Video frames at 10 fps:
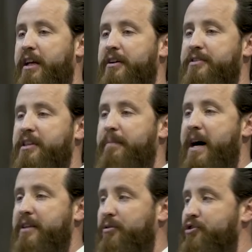Here's the
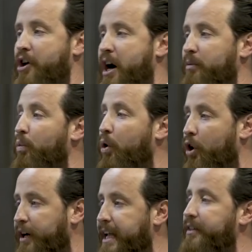Apostle John
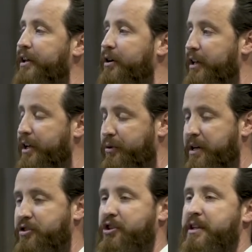warning the early
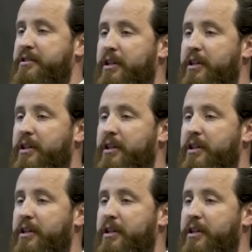Christians.